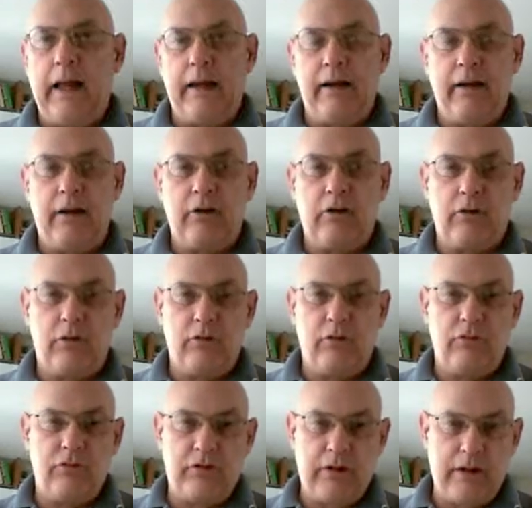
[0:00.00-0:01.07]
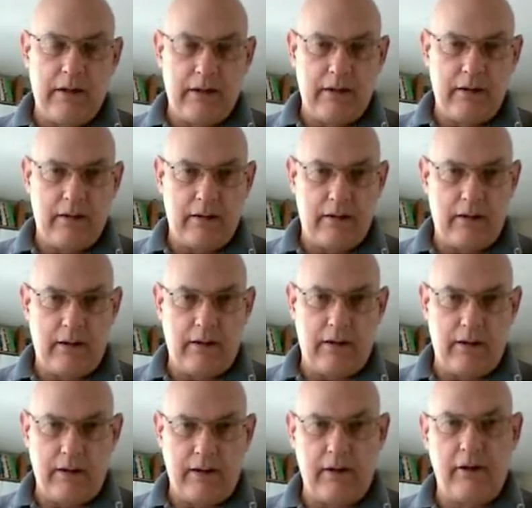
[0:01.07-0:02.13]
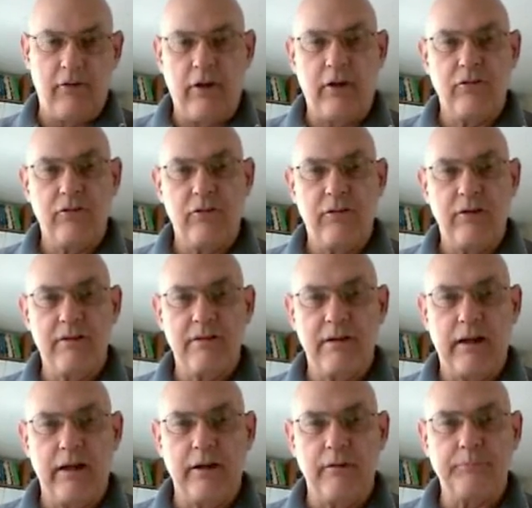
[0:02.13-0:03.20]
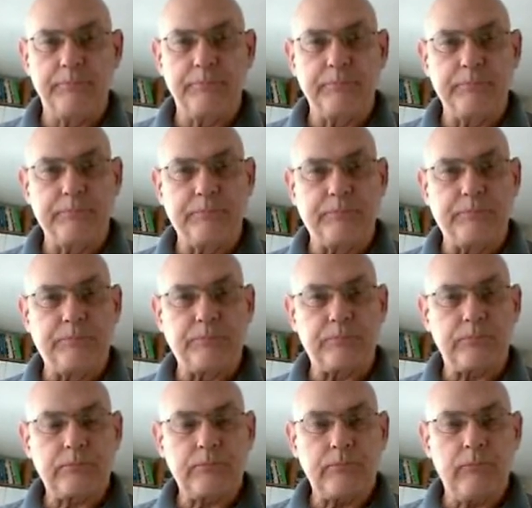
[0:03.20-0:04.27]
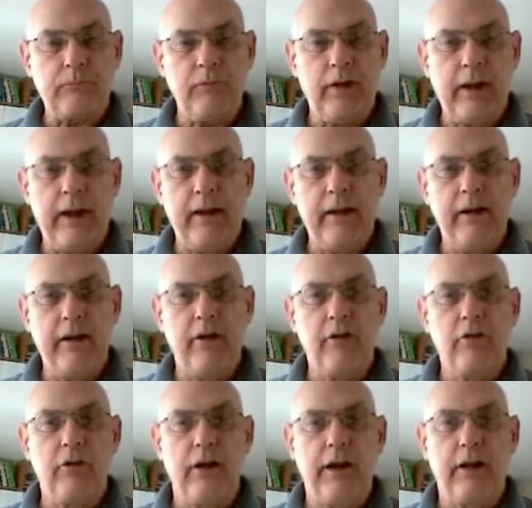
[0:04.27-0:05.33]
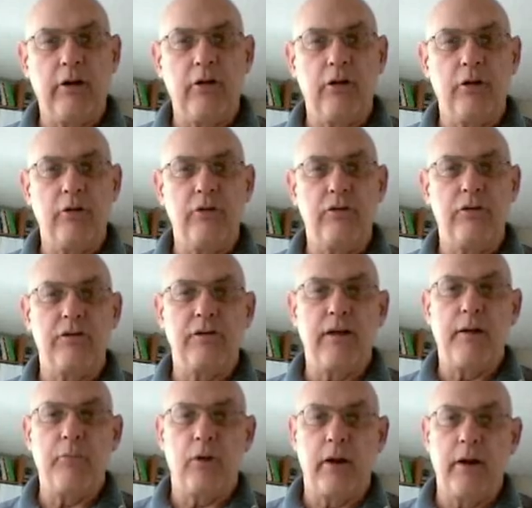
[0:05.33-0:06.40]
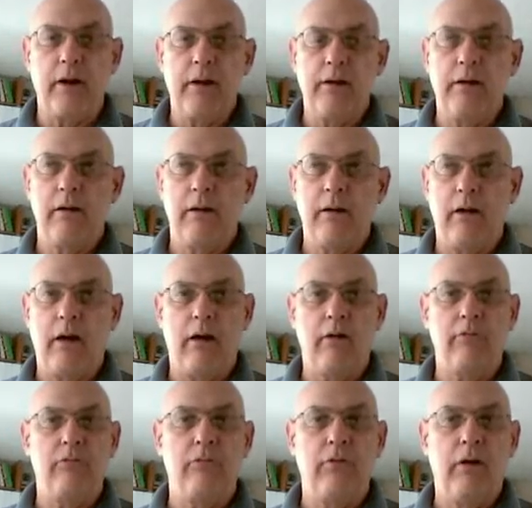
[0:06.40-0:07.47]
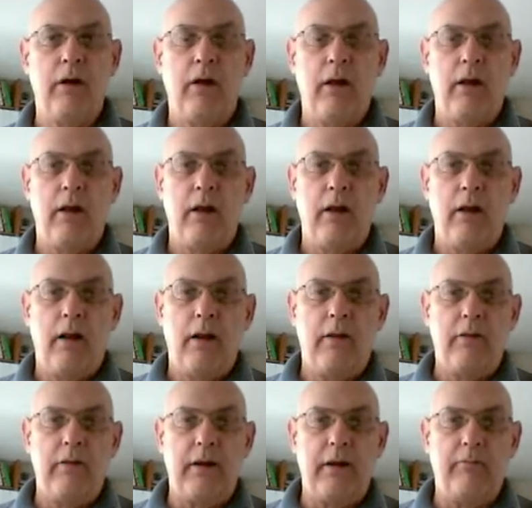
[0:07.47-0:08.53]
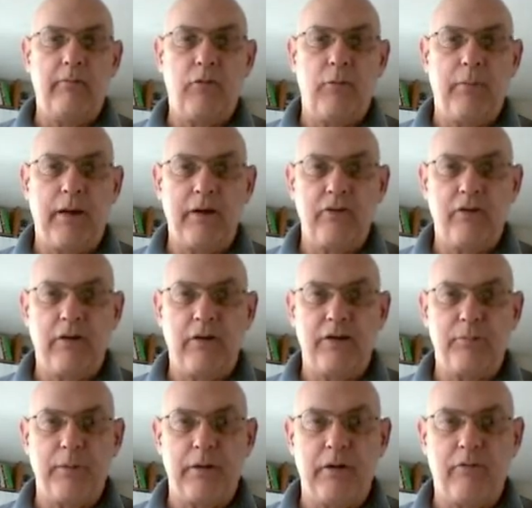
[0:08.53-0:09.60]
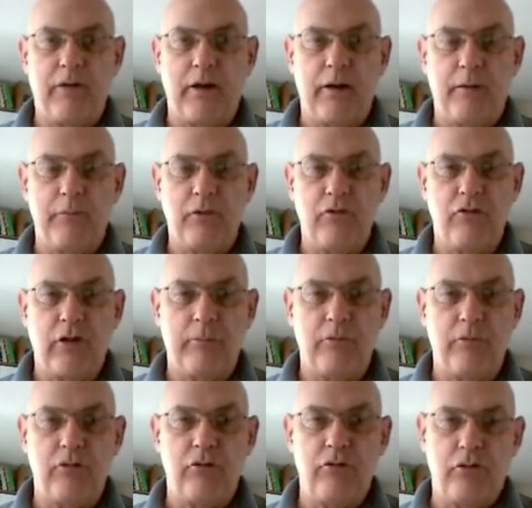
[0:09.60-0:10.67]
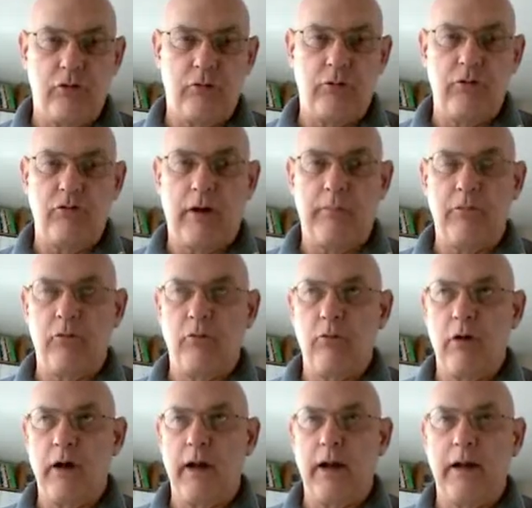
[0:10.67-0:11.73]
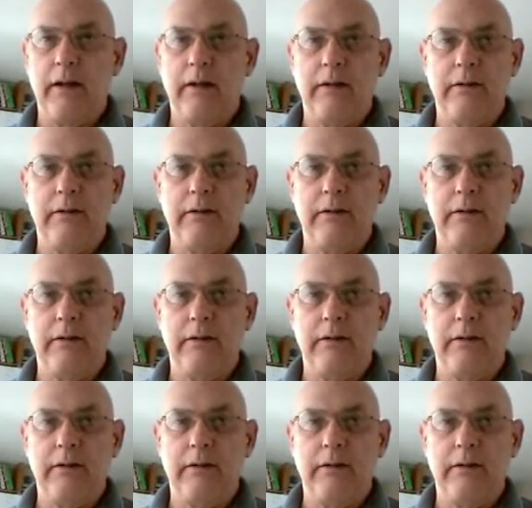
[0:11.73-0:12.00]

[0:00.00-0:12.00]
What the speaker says: and it includes an introduction to the study, and it includes a summary of the information that's been developed in Chapter 2 and Chapter 3.